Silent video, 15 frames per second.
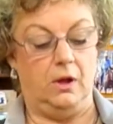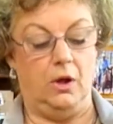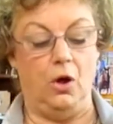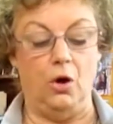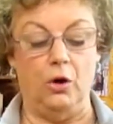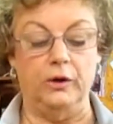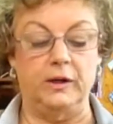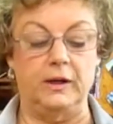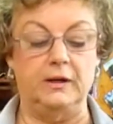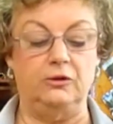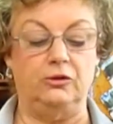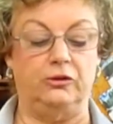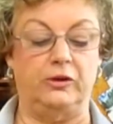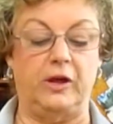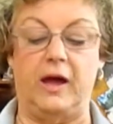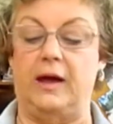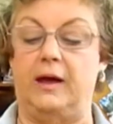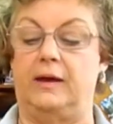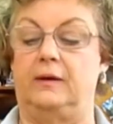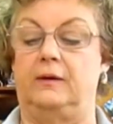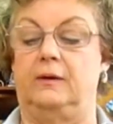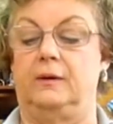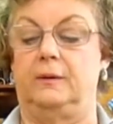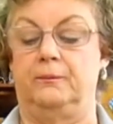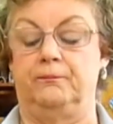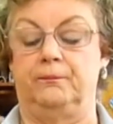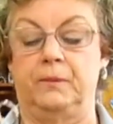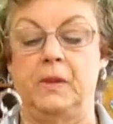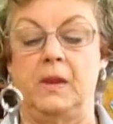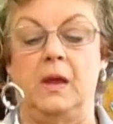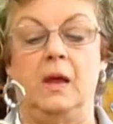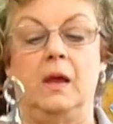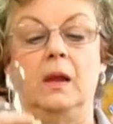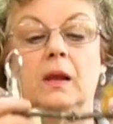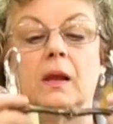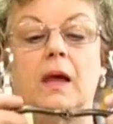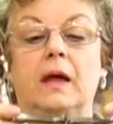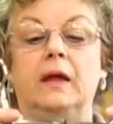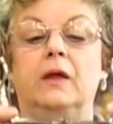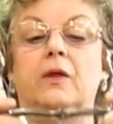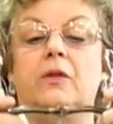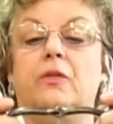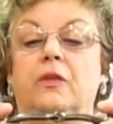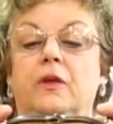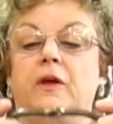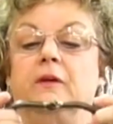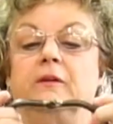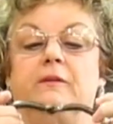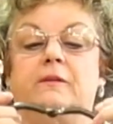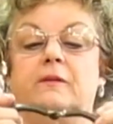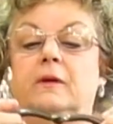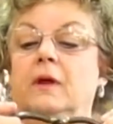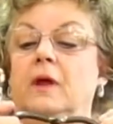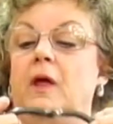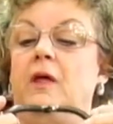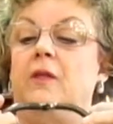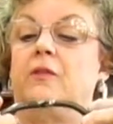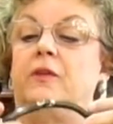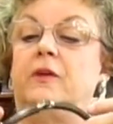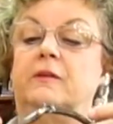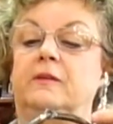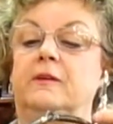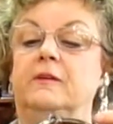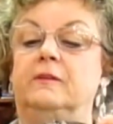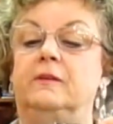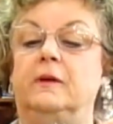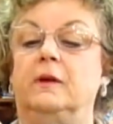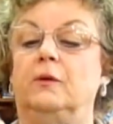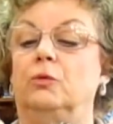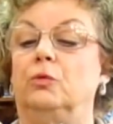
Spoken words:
on each side, like this. This is a